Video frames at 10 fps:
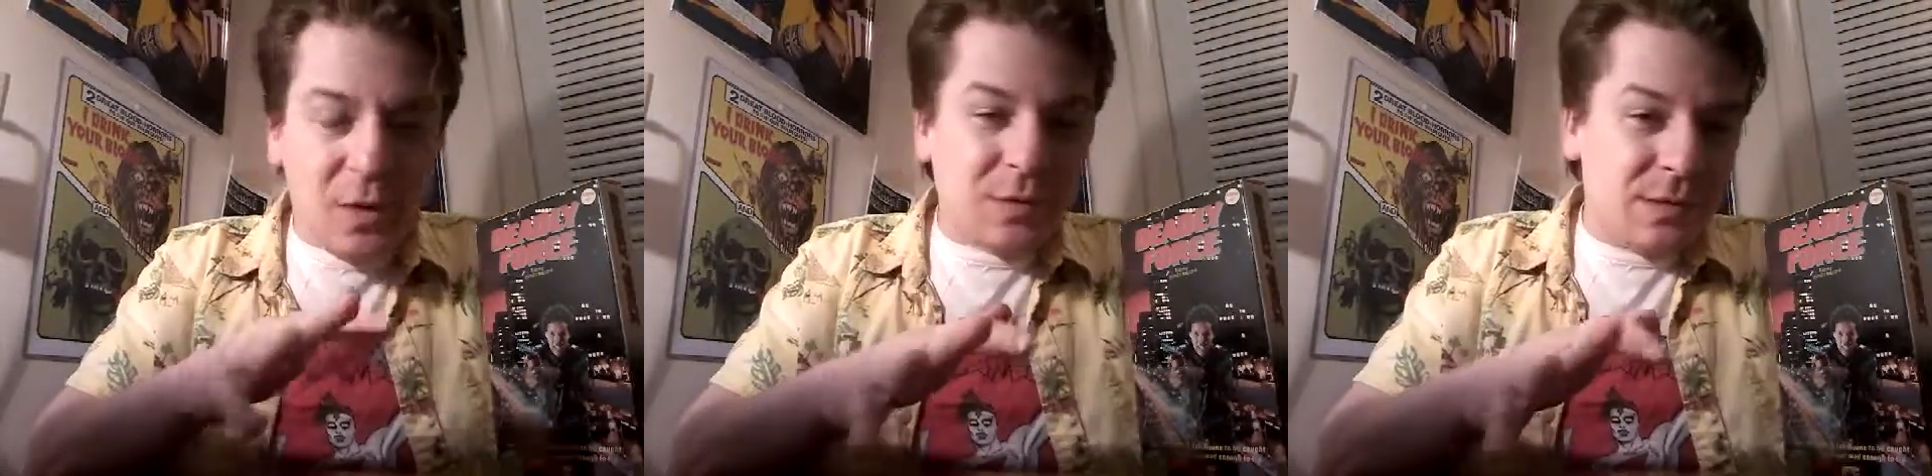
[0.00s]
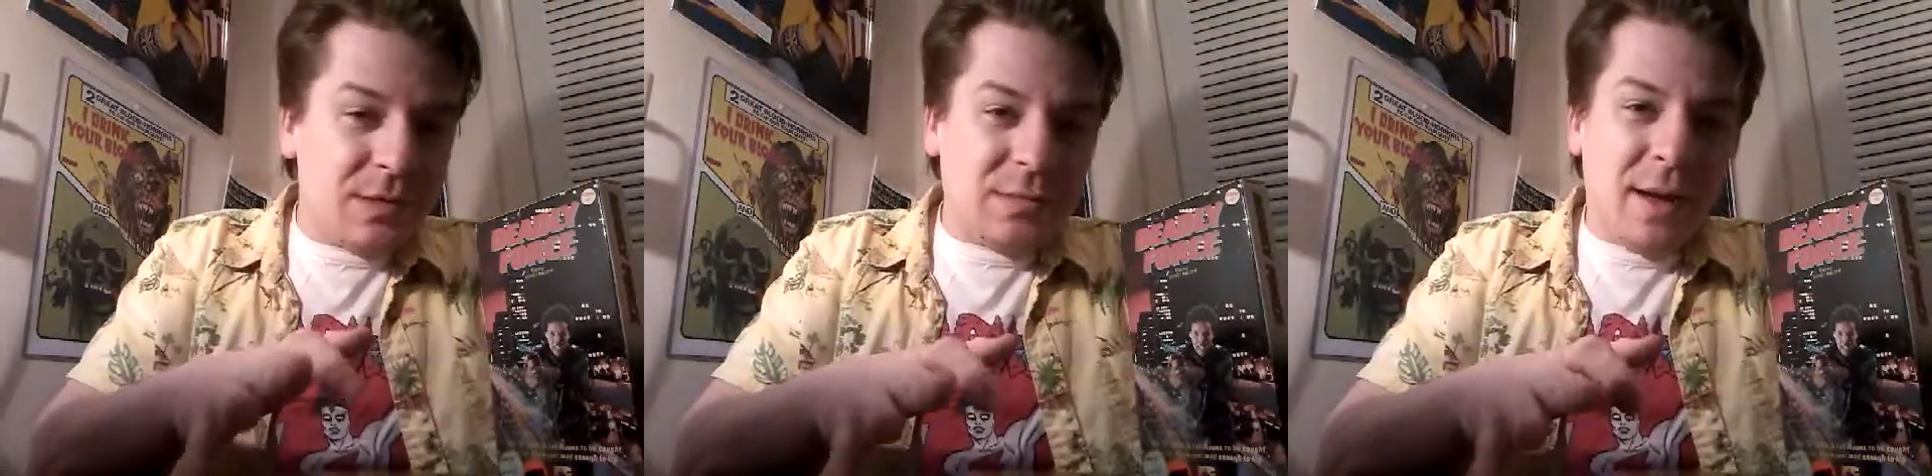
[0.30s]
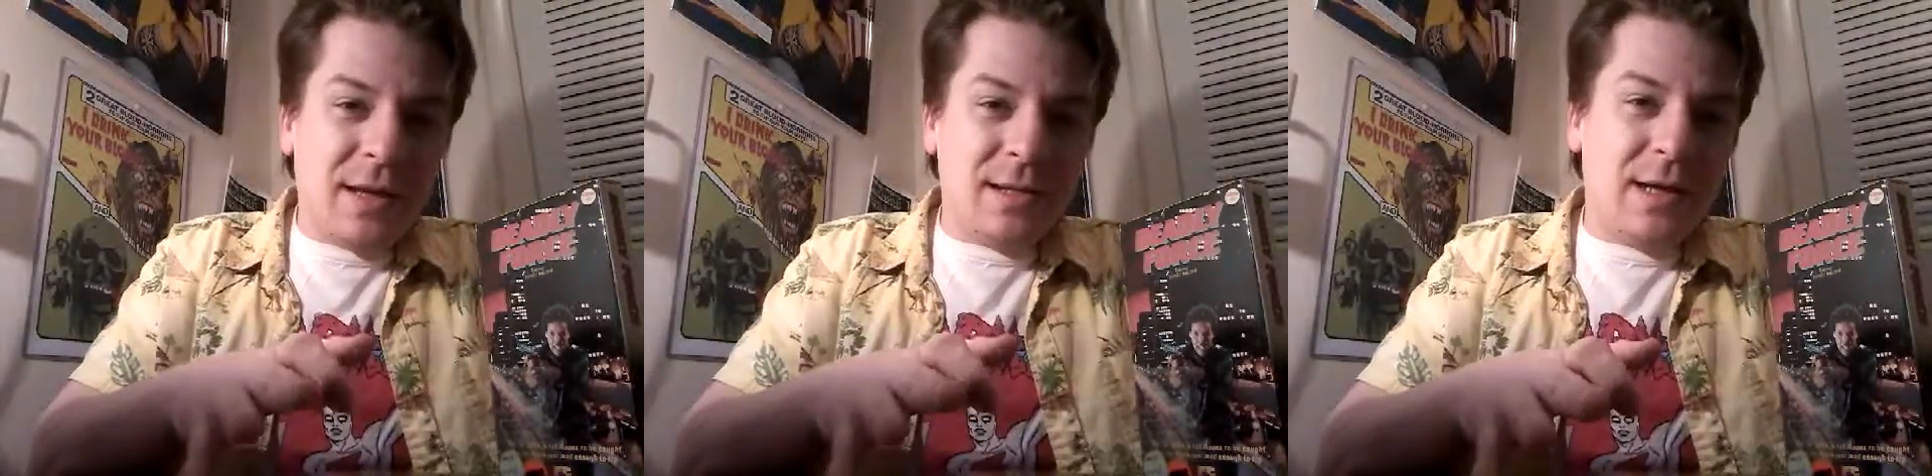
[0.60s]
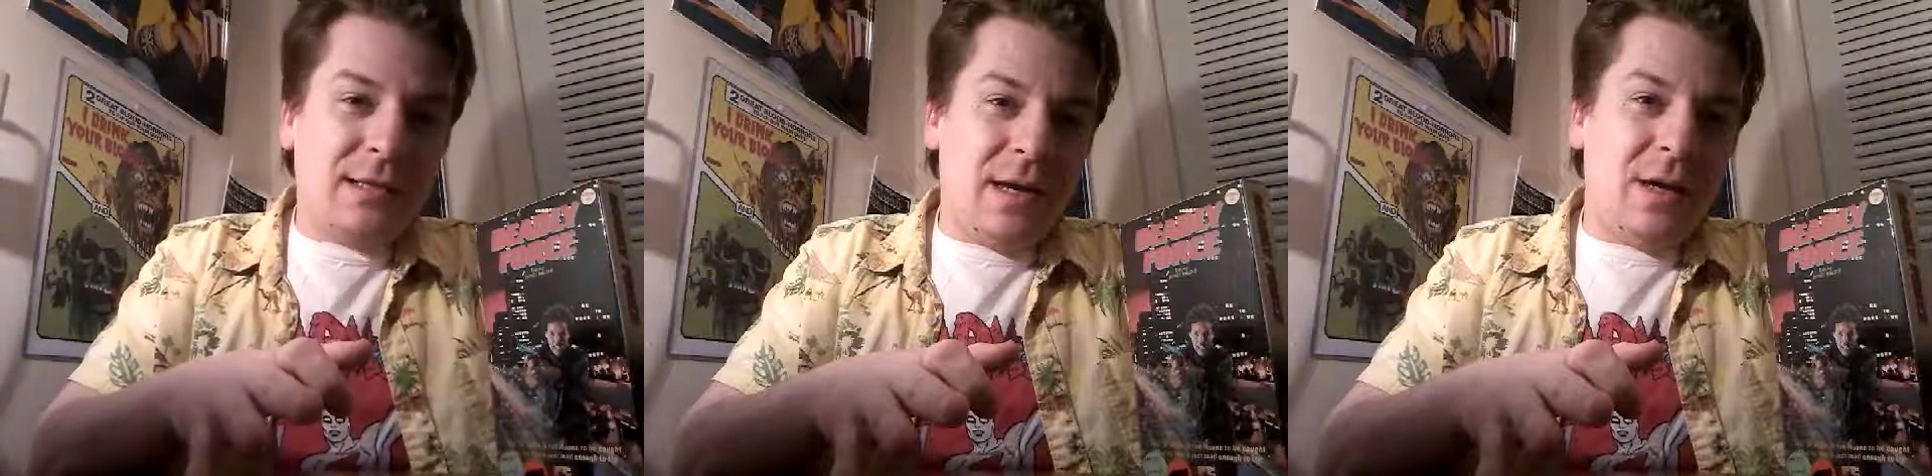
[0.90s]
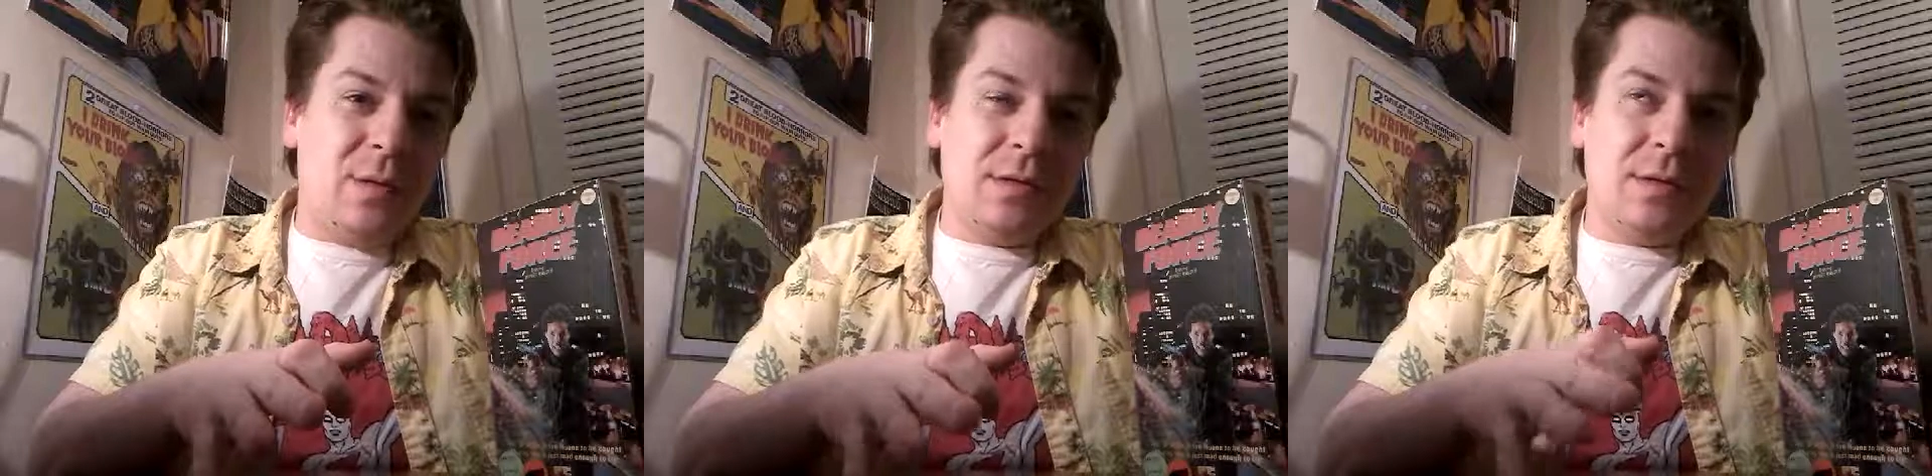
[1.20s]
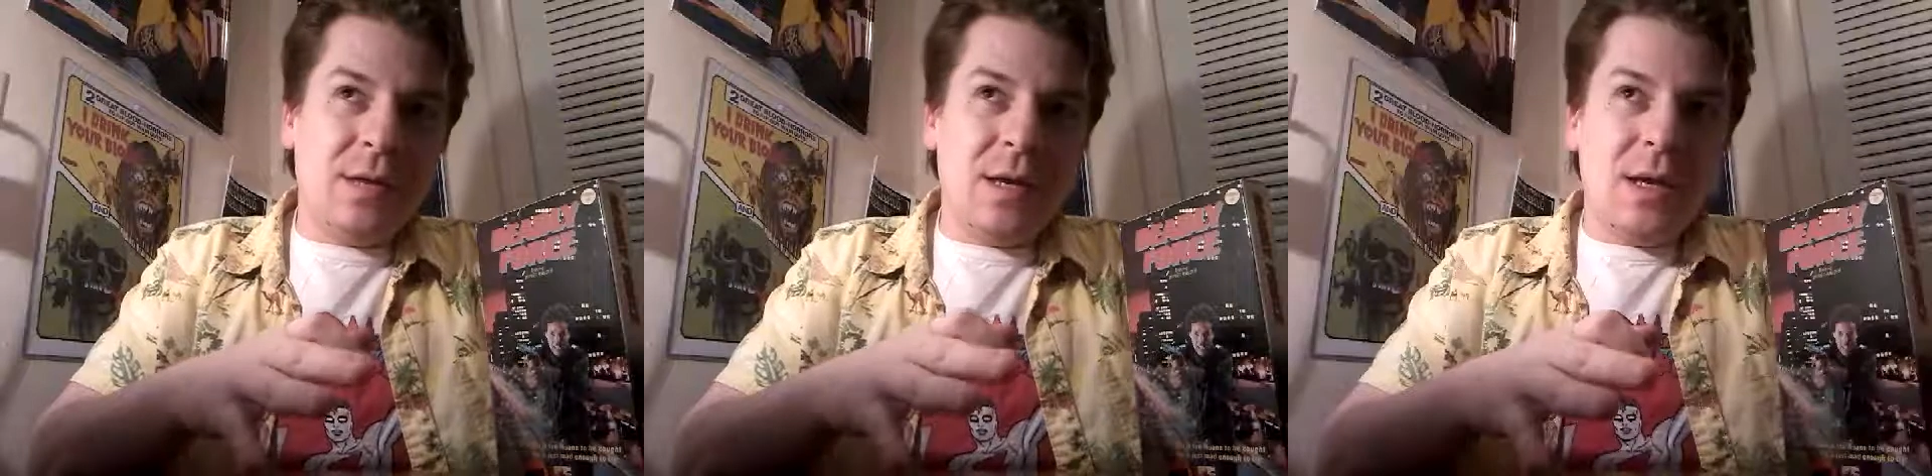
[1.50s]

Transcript: goes into this bad guy's house,